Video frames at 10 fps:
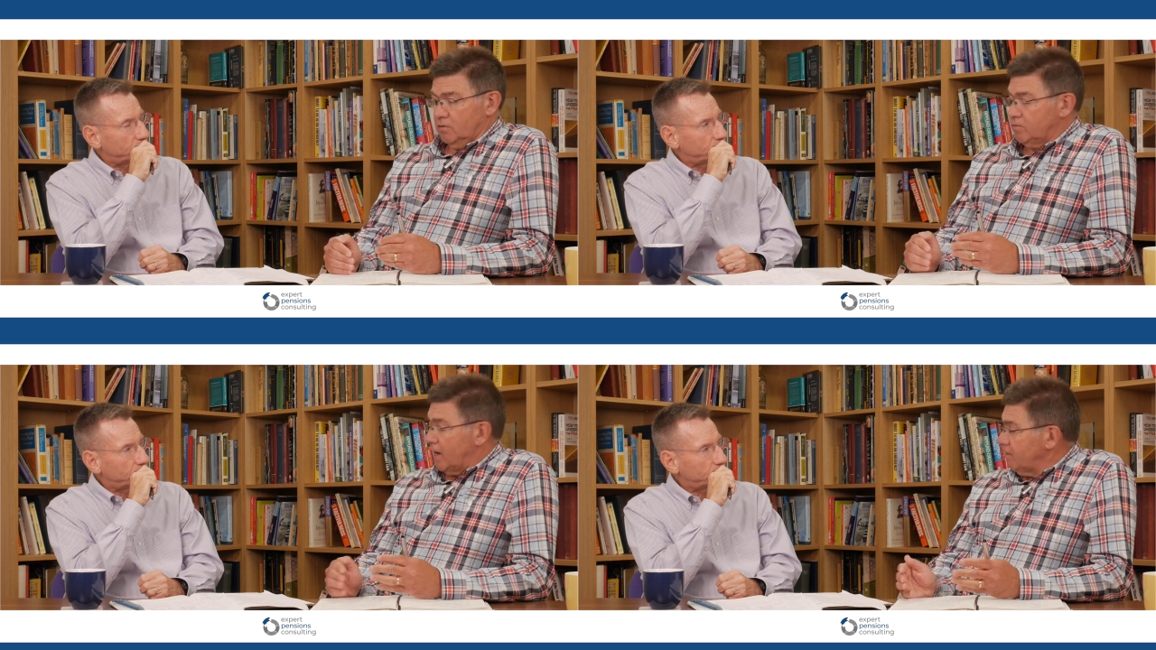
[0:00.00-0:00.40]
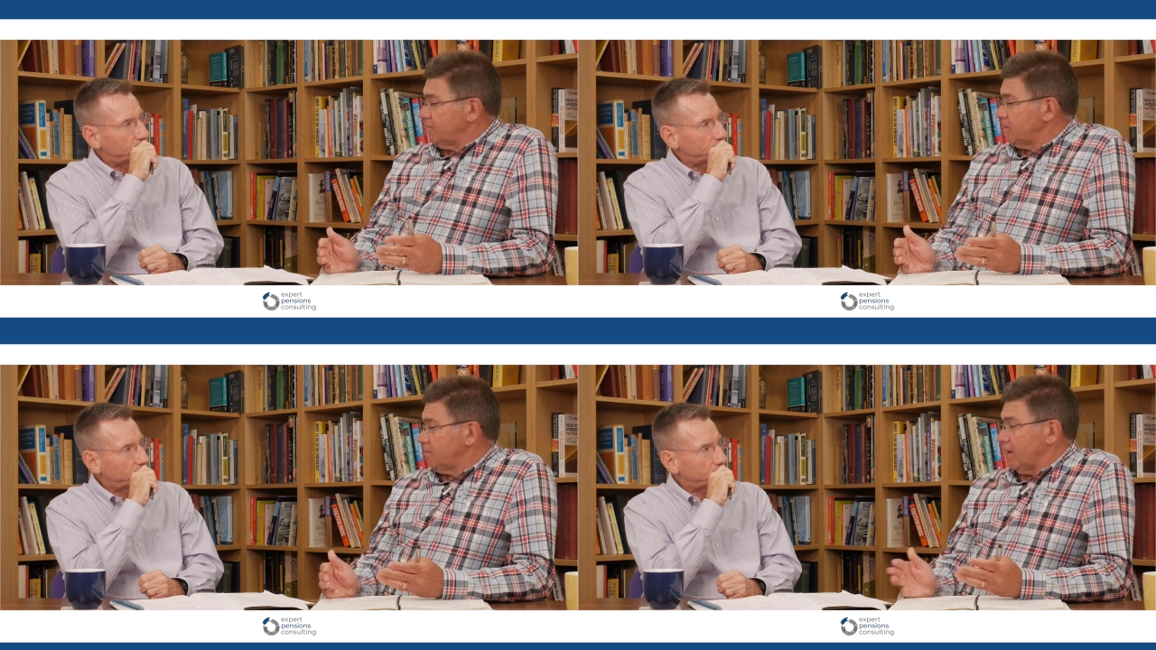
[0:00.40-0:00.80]

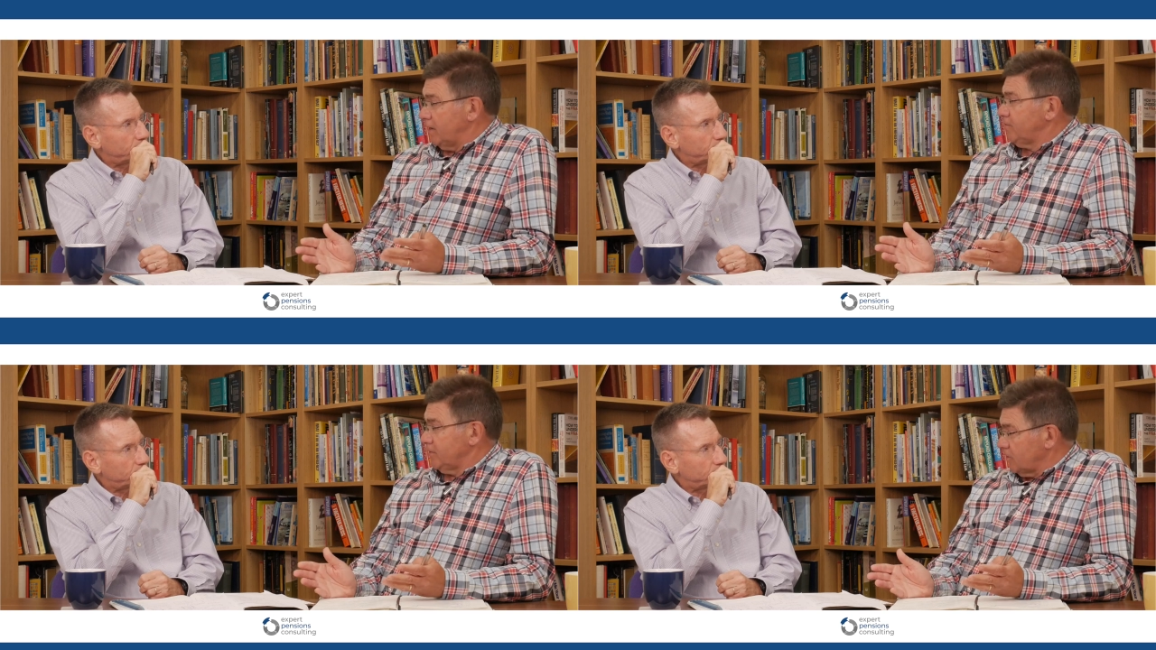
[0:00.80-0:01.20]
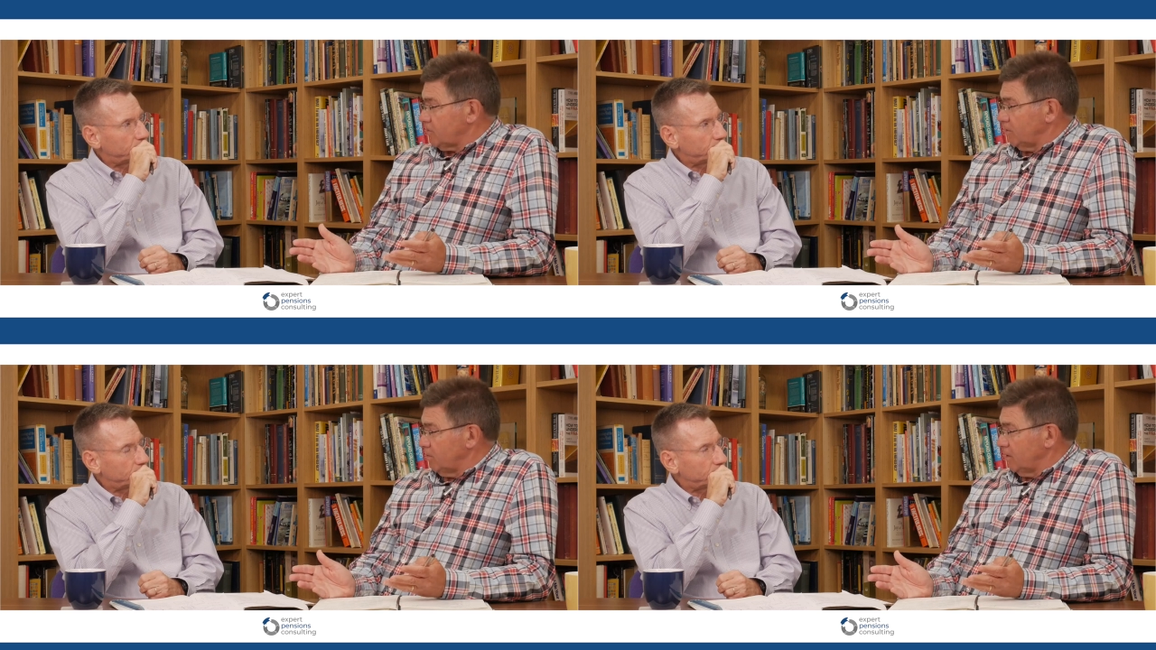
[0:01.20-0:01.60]
Speaker 1: relevant benefit
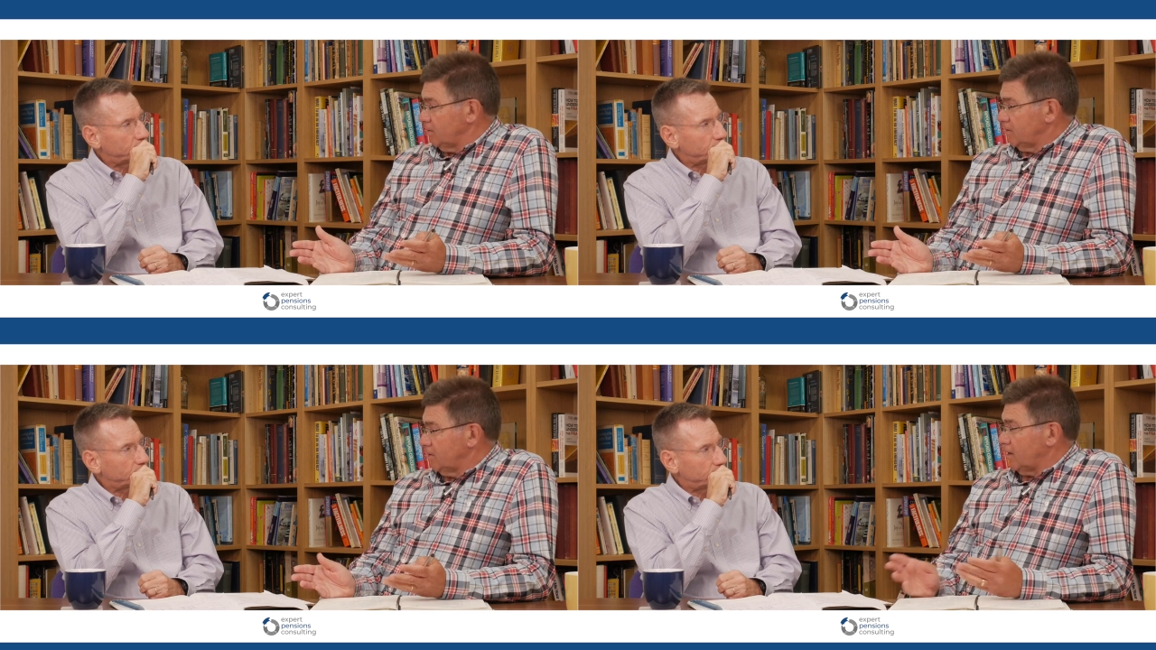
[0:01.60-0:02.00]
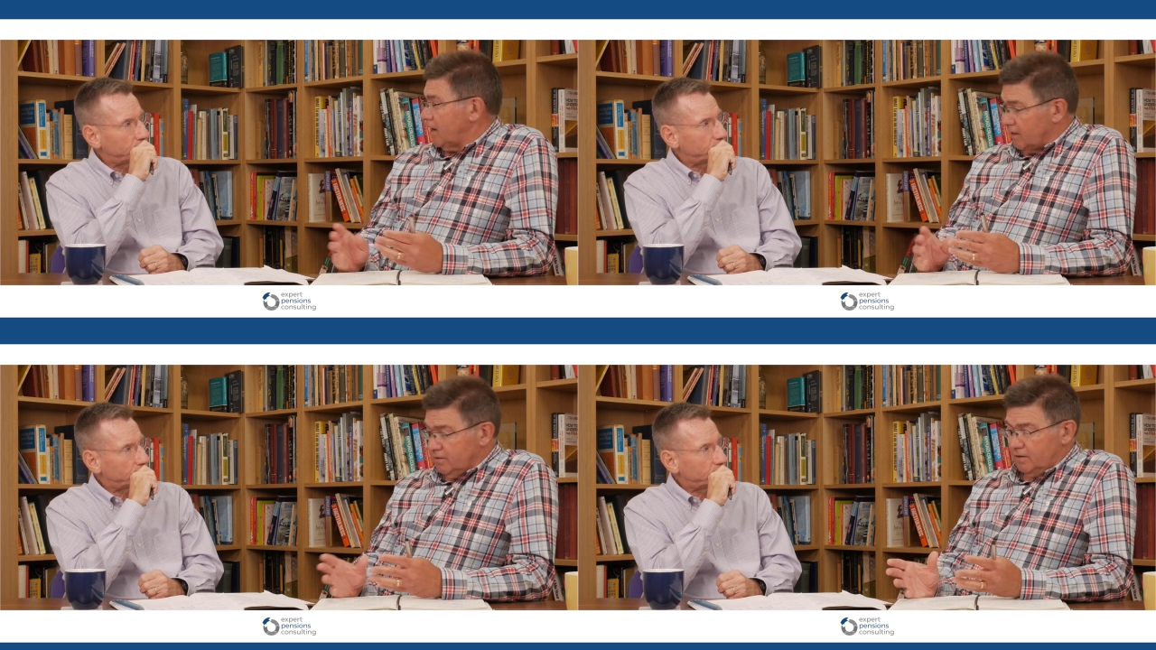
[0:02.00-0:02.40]
accrual
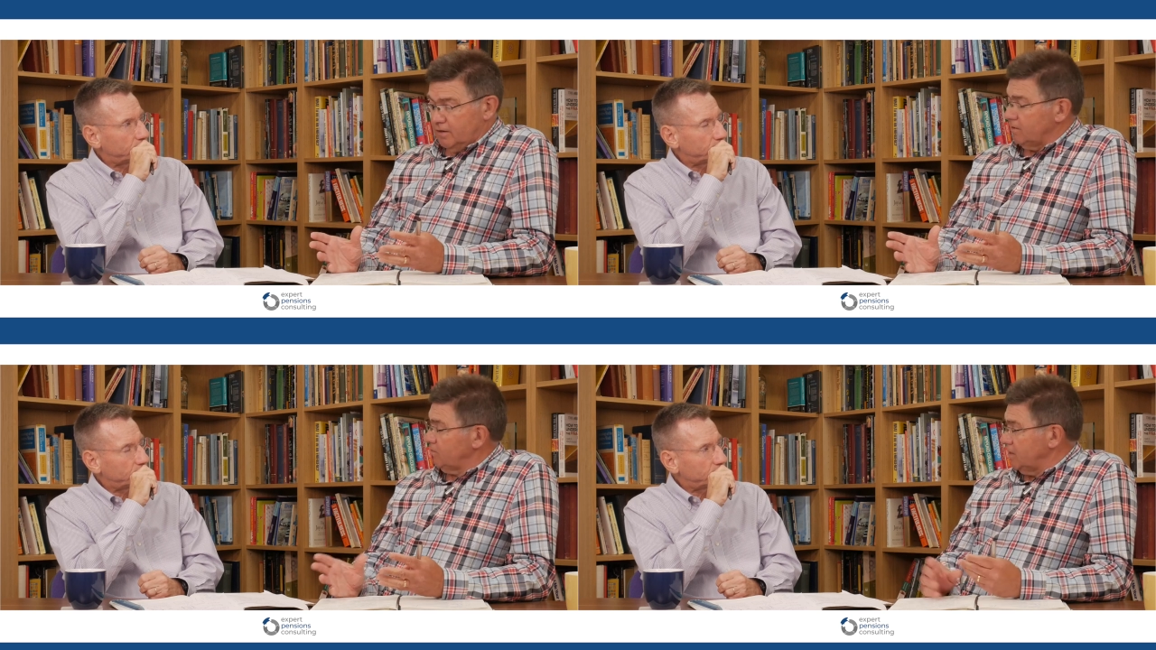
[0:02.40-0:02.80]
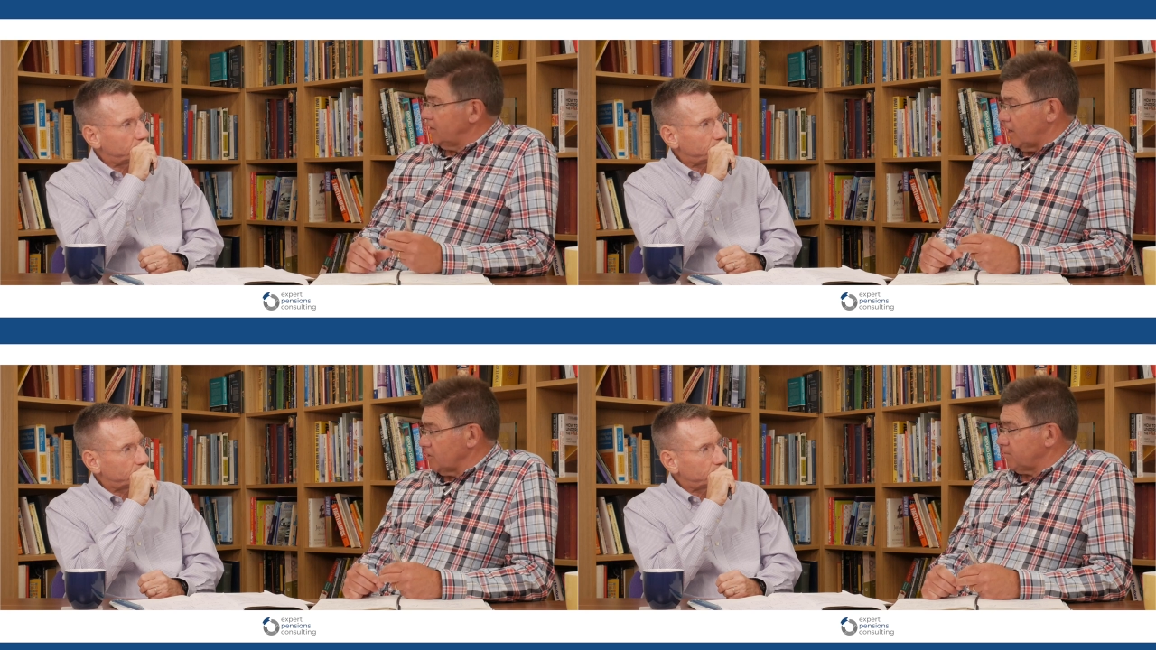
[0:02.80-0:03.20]
under the
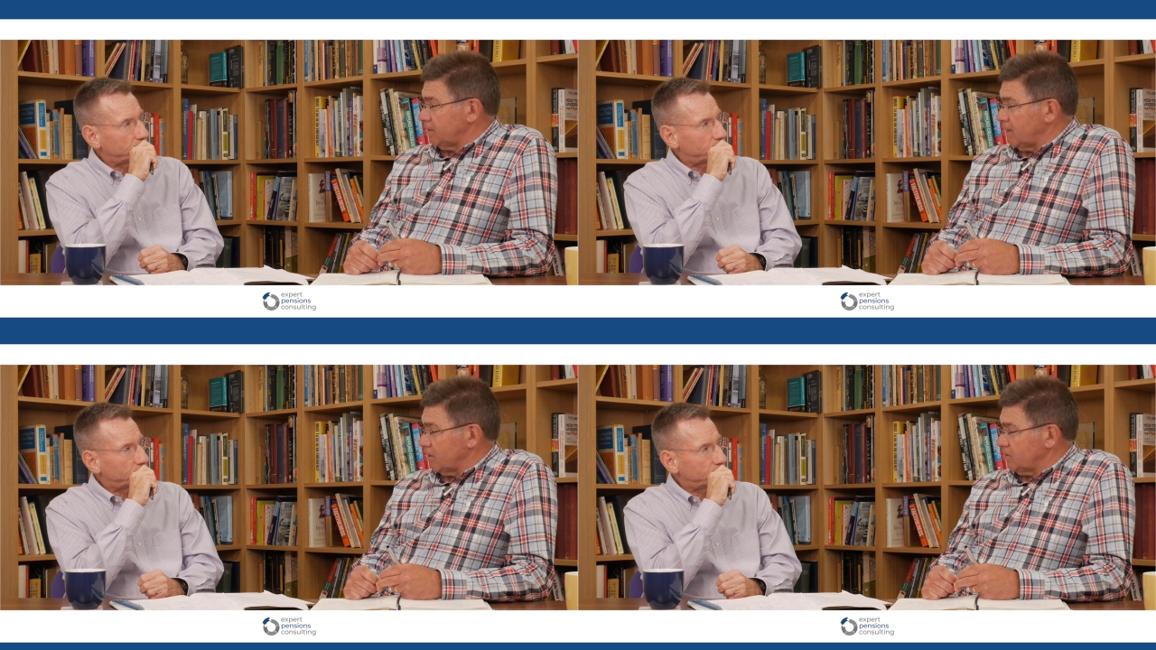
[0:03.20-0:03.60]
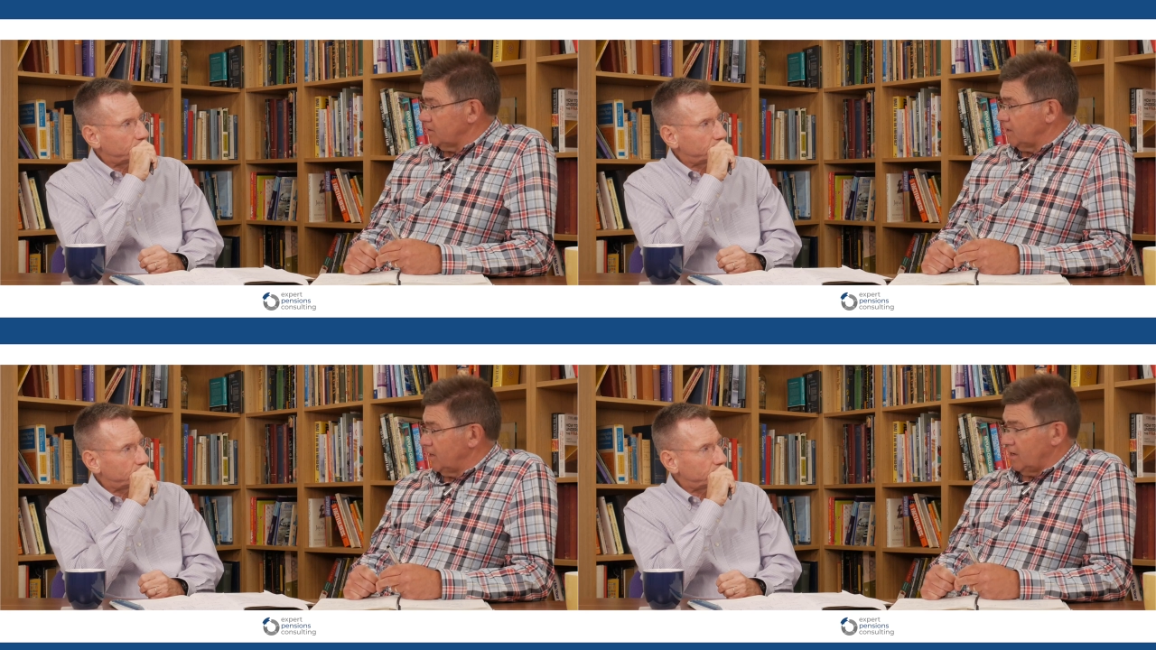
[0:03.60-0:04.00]
enhanced protection,